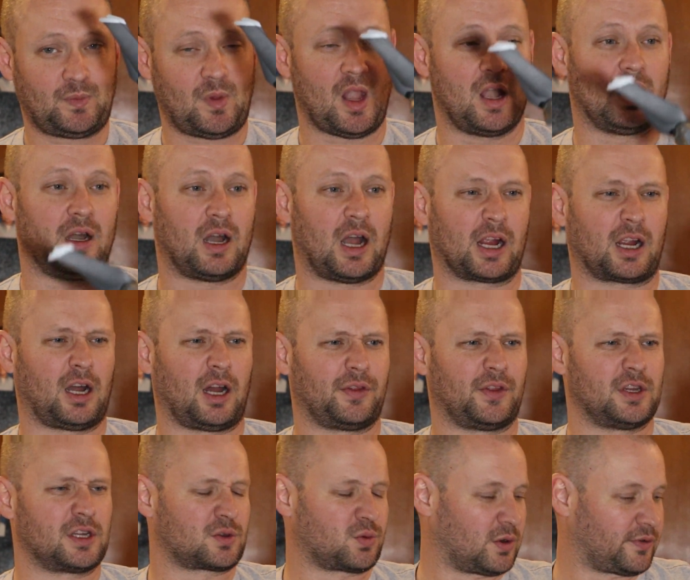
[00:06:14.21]
I got
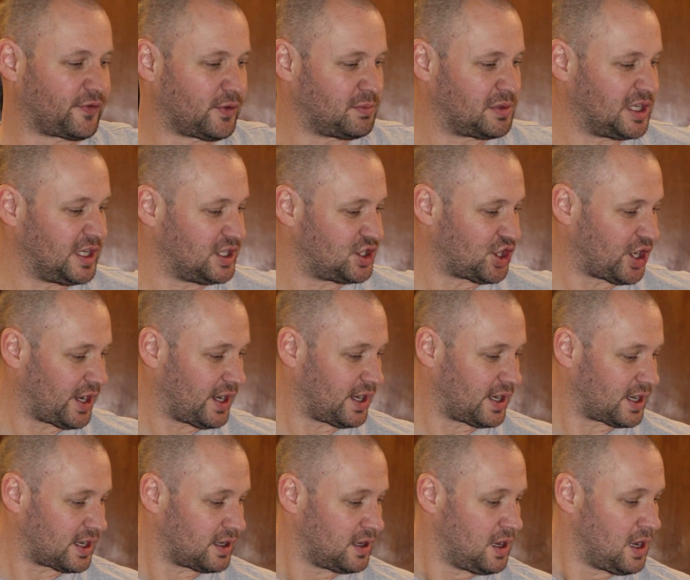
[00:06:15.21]
this one from
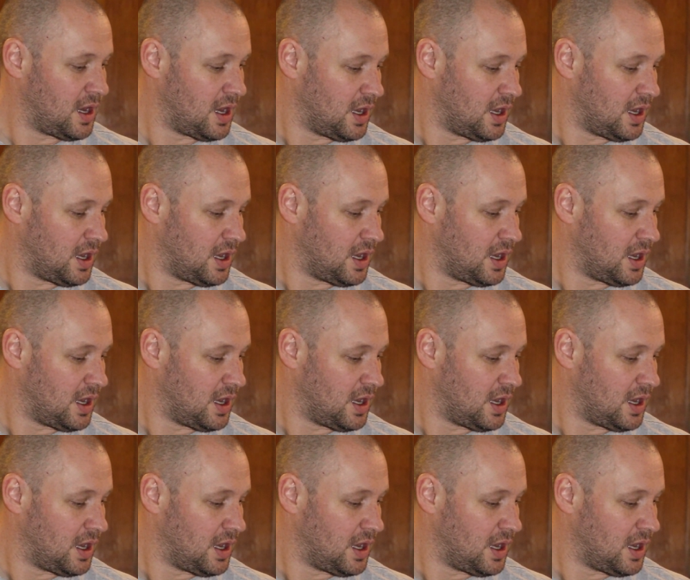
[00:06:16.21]
DJI,